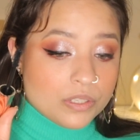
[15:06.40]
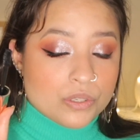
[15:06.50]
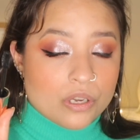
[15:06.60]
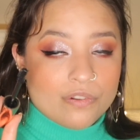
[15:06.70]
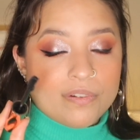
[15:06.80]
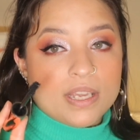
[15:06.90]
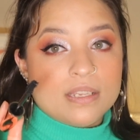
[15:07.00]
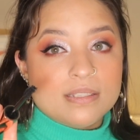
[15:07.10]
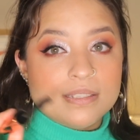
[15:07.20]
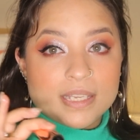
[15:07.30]
it is sort of
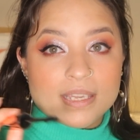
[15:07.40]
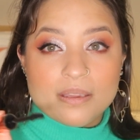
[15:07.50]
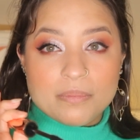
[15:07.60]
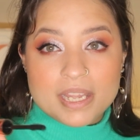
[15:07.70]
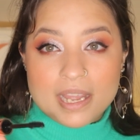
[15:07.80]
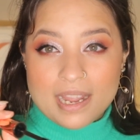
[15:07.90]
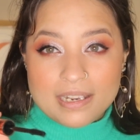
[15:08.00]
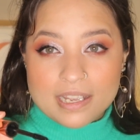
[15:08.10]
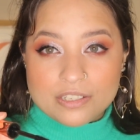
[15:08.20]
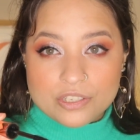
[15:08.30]
like sticking my
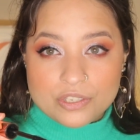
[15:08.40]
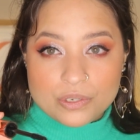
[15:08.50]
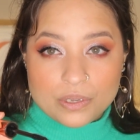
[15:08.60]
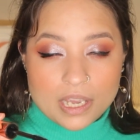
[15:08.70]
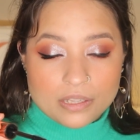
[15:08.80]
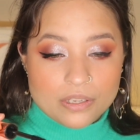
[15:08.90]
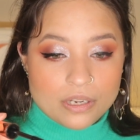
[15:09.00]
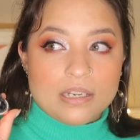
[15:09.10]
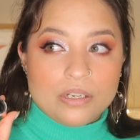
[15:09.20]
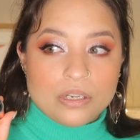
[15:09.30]
eyelashes together
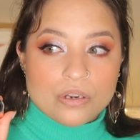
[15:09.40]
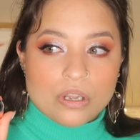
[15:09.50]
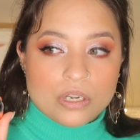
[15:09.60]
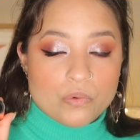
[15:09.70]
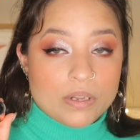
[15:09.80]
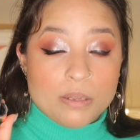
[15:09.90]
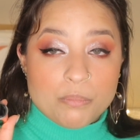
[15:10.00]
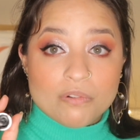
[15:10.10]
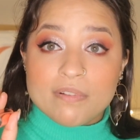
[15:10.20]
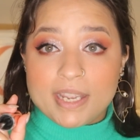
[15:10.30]
and not really
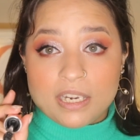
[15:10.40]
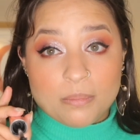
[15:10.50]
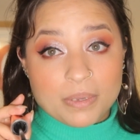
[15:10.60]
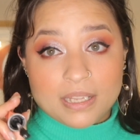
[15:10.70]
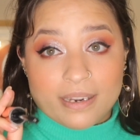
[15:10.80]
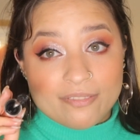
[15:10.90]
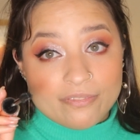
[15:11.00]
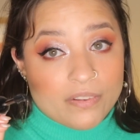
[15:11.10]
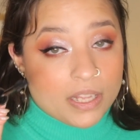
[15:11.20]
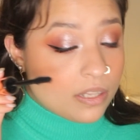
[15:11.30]
providing me that
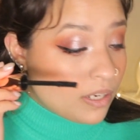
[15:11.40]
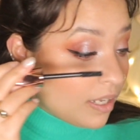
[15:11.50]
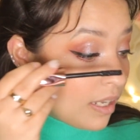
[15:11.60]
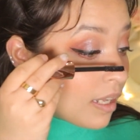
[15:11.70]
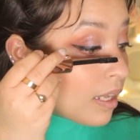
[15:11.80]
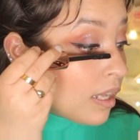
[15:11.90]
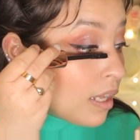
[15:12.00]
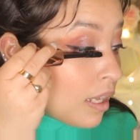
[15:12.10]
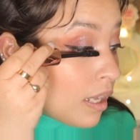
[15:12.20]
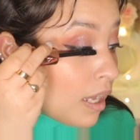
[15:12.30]
feathery
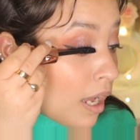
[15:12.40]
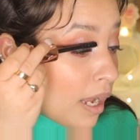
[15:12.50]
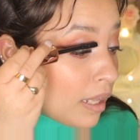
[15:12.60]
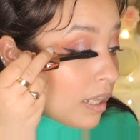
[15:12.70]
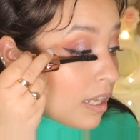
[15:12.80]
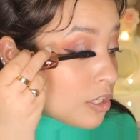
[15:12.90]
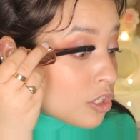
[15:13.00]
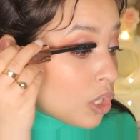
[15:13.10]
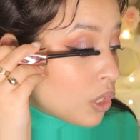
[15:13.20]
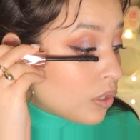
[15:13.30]

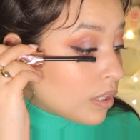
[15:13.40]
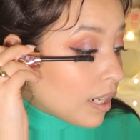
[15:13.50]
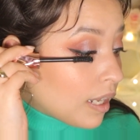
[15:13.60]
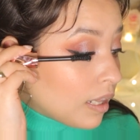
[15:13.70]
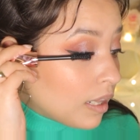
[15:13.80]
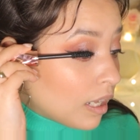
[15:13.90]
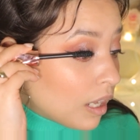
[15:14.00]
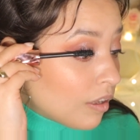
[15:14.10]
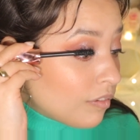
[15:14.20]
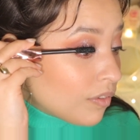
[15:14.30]
eyelash look that I
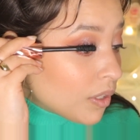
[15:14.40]
love.